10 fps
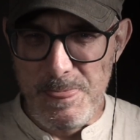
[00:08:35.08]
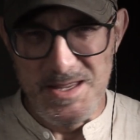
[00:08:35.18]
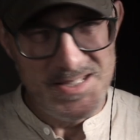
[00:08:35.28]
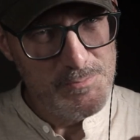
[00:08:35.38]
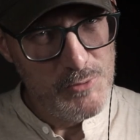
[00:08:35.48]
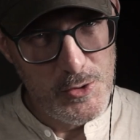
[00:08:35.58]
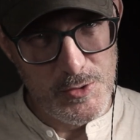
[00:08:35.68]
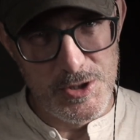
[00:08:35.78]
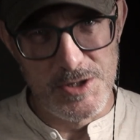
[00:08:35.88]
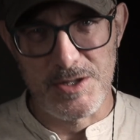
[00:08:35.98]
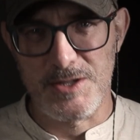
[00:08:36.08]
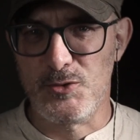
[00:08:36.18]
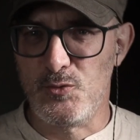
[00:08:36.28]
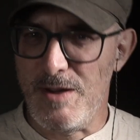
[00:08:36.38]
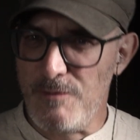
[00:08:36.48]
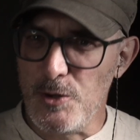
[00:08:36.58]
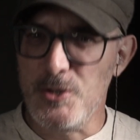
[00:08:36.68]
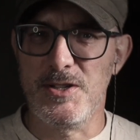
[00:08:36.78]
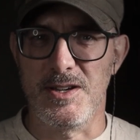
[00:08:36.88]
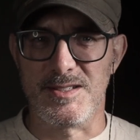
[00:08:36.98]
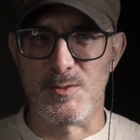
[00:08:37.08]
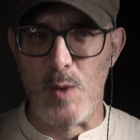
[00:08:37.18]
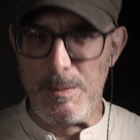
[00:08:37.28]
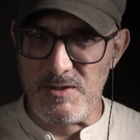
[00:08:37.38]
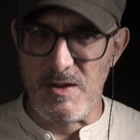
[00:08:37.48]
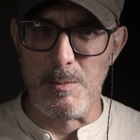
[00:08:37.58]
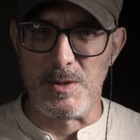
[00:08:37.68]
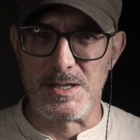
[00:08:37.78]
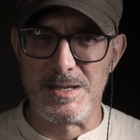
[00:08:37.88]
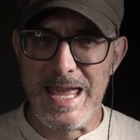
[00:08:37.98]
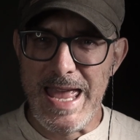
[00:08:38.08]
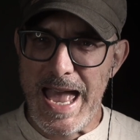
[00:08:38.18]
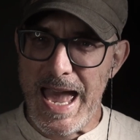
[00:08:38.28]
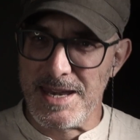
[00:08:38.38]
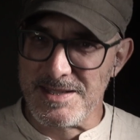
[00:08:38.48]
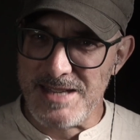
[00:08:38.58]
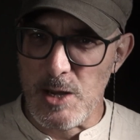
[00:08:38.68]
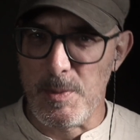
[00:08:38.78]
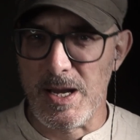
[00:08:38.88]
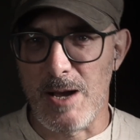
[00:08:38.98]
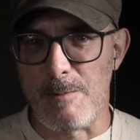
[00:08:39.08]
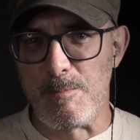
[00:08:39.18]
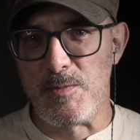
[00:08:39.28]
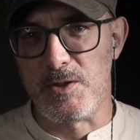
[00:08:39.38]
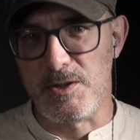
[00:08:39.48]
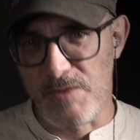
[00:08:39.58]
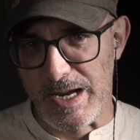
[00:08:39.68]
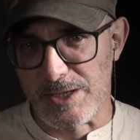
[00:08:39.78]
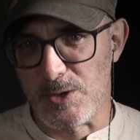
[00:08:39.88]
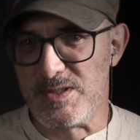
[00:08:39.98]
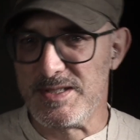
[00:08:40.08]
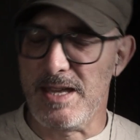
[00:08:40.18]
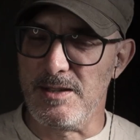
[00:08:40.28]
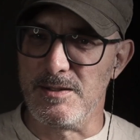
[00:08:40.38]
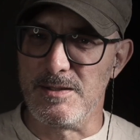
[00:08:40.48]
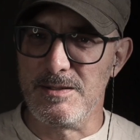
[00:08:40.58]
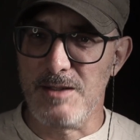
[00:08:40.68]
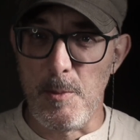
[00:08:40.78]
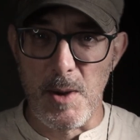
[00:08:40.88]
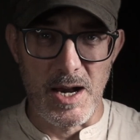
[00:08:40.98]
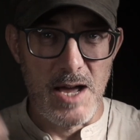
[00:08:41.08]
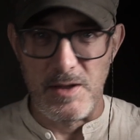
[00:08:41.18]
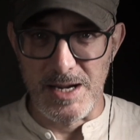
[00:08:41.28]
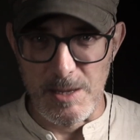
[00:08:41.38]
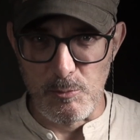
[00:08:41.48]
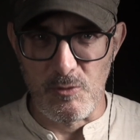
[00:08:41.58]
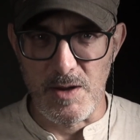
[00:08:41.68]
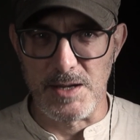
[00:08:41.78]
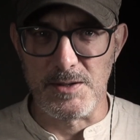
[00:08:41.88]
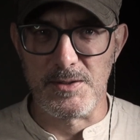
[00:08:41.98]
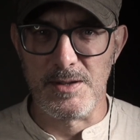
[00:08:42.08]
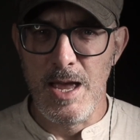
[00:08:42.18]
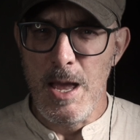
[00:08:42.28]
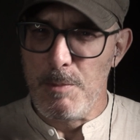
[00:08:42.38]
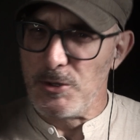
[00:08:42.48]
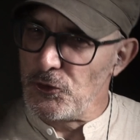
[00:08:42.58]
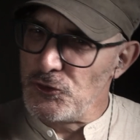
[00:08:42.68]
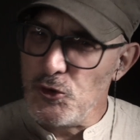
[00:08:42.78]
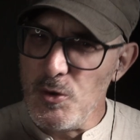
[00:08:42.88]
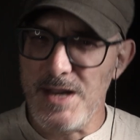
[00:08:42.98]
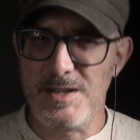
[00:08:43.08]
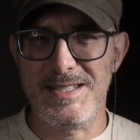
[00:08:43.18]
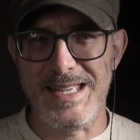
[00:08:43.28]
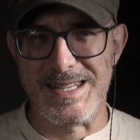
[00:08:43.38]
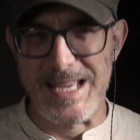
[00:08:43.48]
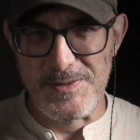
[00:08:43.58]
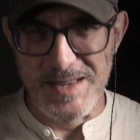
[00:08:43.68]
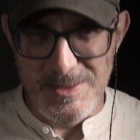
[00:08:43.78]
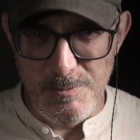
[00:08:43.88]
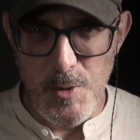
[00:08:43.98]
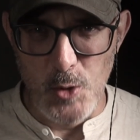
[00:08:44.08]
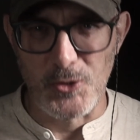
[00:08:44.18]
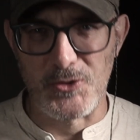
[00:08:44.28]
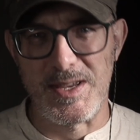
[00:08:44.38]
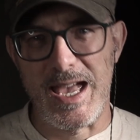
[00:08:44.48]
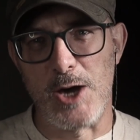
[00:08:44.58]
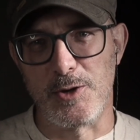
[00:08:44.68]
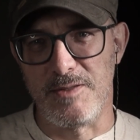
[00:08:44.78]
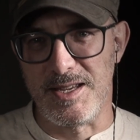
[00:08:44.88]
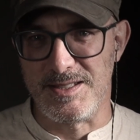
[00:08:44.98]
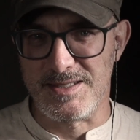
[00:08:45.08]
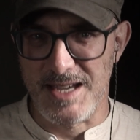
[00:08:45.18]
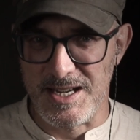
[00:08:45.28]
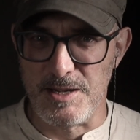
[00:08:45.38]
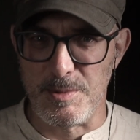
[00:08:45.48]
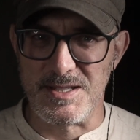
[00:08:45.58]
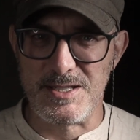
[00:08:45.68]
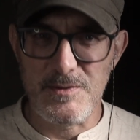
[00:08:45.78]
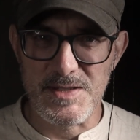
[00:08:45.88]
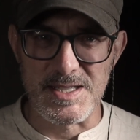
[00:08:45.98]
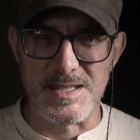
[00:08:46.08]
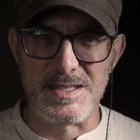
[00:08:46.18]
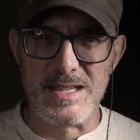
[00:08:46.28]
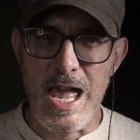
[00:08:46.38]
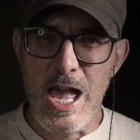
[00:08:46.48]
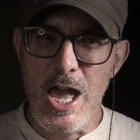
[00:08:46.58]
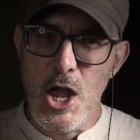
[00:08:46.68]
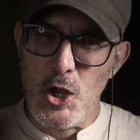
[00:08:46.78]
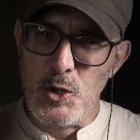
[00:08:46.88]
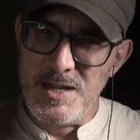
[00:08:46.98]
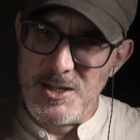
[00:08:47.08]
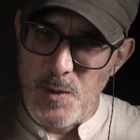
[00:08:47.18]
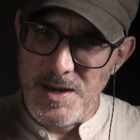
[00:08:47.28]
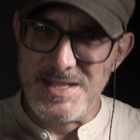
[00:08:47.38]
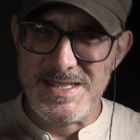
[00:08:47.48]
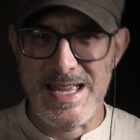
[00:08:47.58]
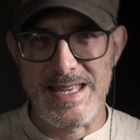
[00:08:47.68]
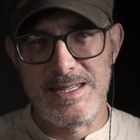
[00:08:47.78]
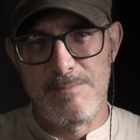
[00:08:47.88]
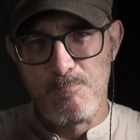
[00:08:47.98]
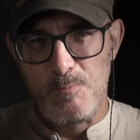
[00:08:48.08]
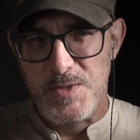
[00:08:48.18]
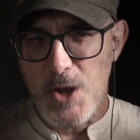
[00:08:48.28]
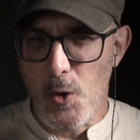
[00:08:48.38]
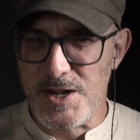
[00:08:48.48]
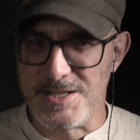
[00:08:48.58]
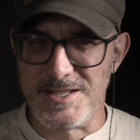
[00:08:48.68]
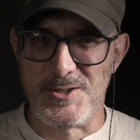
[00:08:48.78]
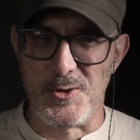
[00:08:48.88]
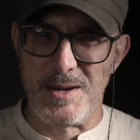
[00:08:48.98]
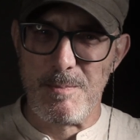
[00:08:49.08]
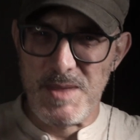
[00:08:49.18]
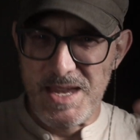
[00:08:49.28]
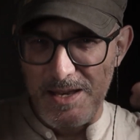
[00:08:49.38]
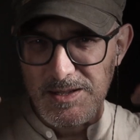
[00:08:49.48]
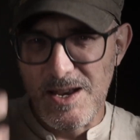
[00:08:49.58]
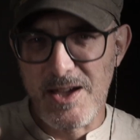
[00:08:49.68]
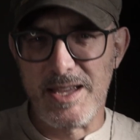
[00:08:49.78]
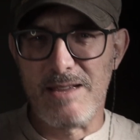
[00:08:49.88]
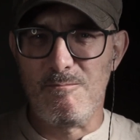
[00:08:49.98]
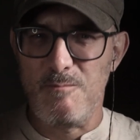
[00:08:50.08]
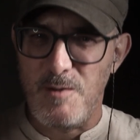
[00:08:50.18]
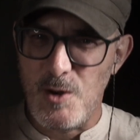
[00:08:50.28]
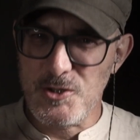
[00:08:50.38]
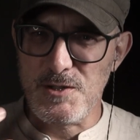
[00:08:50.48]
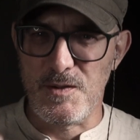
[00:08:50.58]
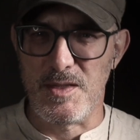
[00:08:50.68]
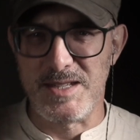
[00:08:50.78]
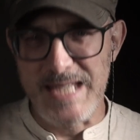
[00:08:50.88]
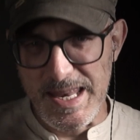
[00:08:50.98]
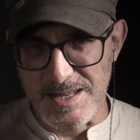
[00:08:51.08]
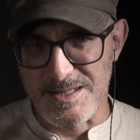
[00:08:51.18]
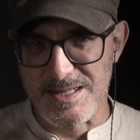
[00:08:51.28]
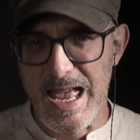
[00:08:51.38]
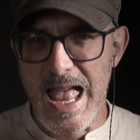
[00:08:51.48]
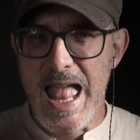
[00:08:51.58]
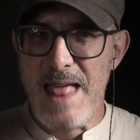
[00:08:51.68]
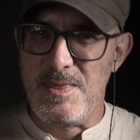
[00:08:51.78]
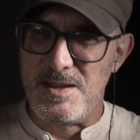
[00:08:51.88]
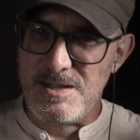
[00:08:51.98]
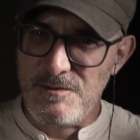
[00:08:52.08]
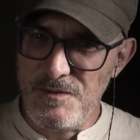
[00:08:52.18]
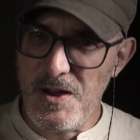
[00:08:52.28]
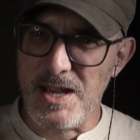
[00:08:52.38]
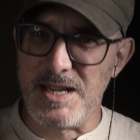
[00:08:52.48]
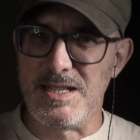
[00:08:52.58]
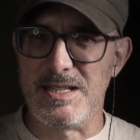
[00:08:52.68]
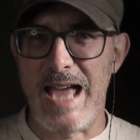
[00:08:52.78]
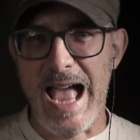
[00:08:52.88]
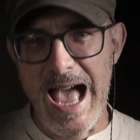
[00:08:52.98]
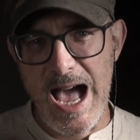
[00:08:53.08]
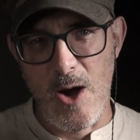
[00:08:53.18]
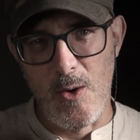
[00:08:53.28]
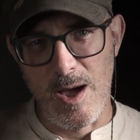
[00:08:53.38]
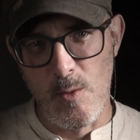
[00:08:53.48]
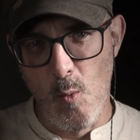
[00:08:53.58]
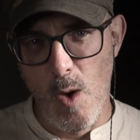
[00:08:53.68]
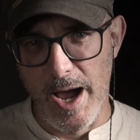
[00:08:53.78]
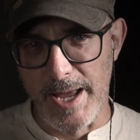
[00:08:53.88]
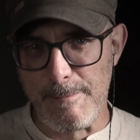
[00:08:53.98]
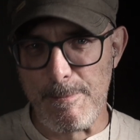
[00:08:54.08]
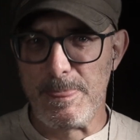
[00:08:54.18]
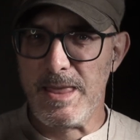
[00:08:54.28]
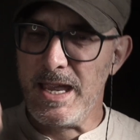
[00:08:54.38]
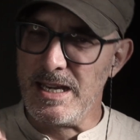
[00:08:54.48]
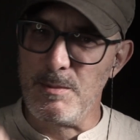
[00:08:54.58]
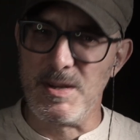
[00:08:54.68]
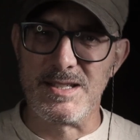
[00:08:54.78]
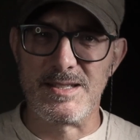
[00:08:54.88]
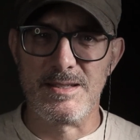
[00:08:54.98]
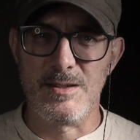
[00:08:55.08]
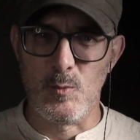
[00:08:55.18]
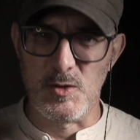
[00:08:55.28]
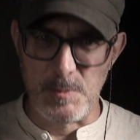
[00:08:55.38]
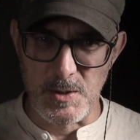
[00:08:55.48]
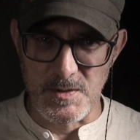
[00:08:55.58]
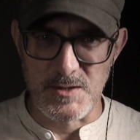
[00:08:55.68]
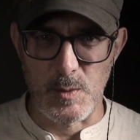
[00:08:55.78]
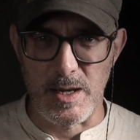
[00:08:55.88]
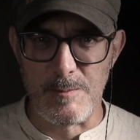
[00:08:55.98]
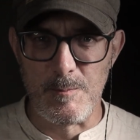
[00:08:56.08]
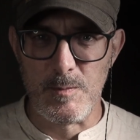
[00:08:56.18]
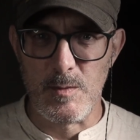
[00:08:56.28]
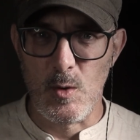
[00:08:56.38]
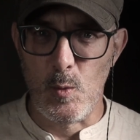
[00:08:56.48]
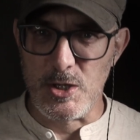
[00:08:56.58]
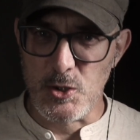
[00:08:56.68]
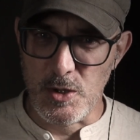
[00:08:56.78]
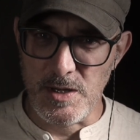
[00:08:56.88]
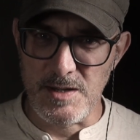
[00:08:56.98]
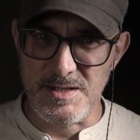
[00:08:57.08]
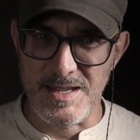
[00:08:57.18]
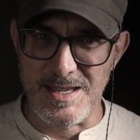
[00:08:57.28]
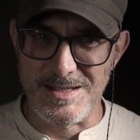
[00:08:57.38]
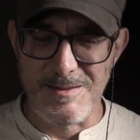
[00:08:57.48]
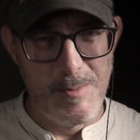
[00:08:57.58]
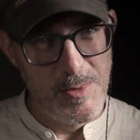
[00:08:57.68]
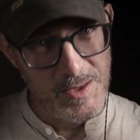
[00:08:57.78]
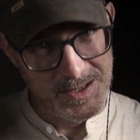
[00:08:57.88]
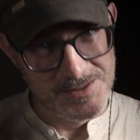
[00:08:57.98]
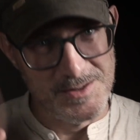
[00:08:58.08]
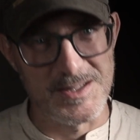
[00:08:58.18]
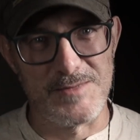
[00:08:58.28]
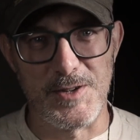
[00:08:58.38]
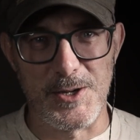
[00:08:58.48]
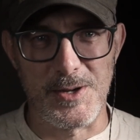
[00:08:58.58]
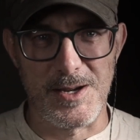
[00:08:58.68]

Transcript: This approach has revolutionized web development and it's now become the de facto standard among other cloud providers. But to truly understand how to get the most out of these AWS services, you need to understand the origin story, the underlying philosophy, the tenets that defined how and why AWS was built this way, which you can understand thanks to this video